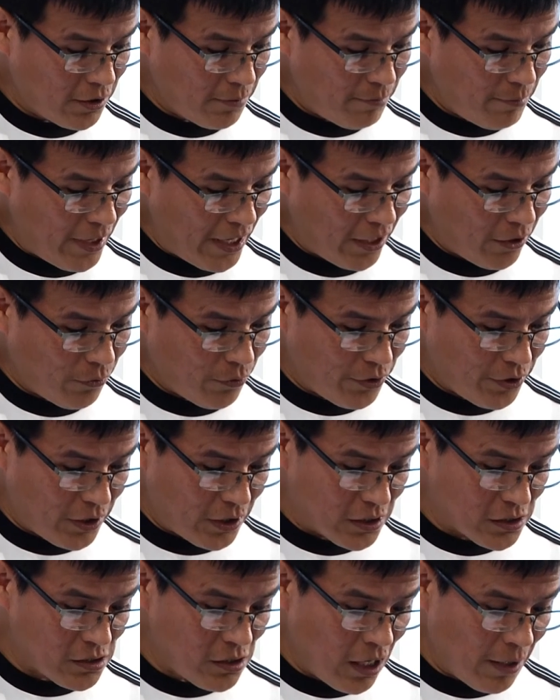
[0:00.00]
debate with
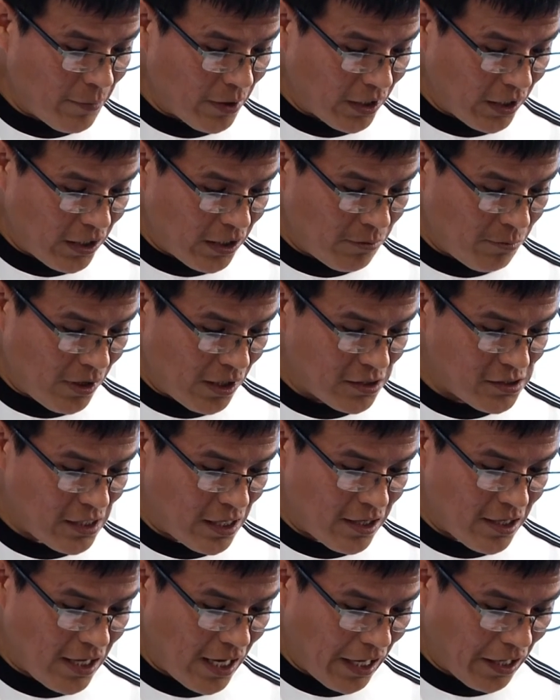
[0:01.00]
the Islamic inmates
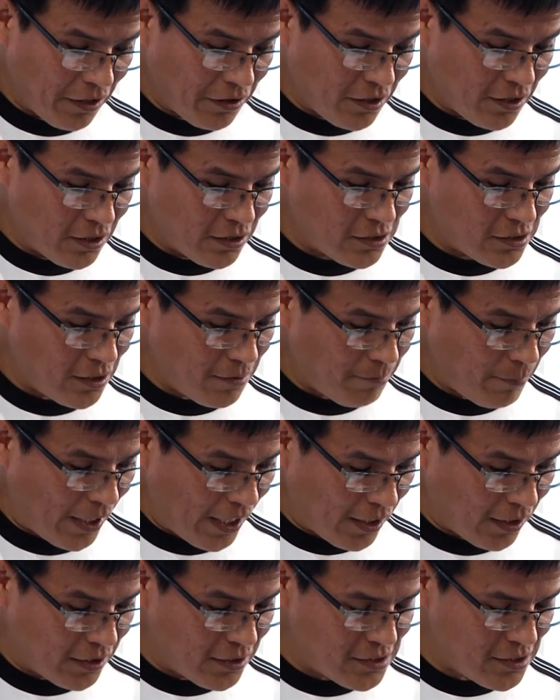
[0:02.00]
and the atheists and
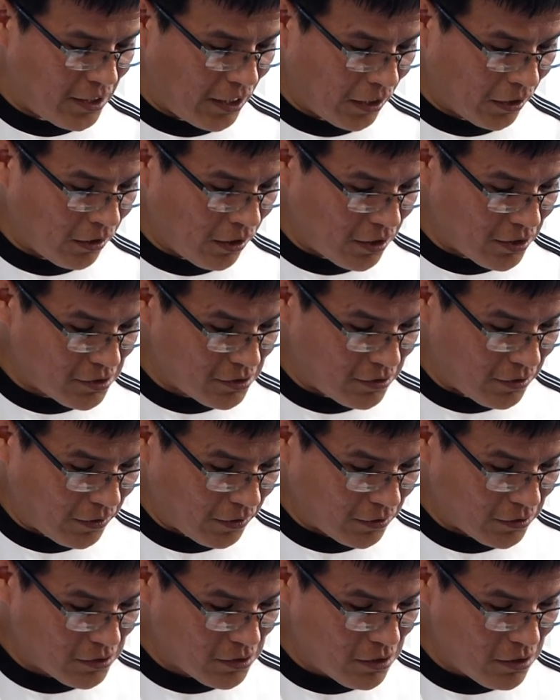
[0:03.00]
pagans and
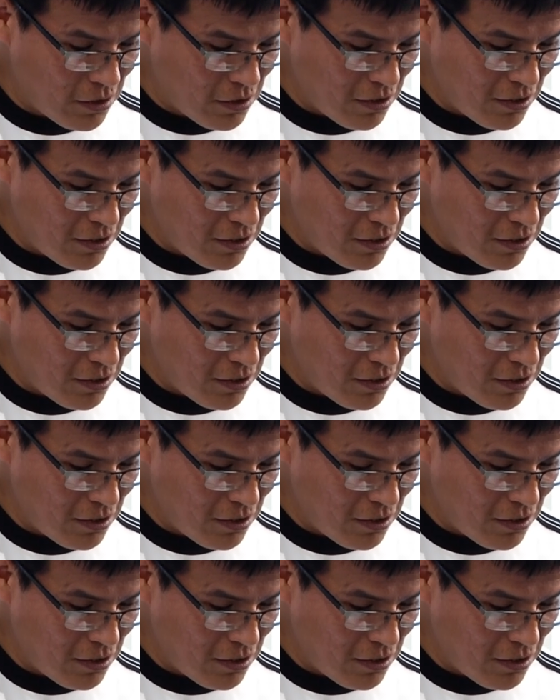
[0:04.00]
agnostics.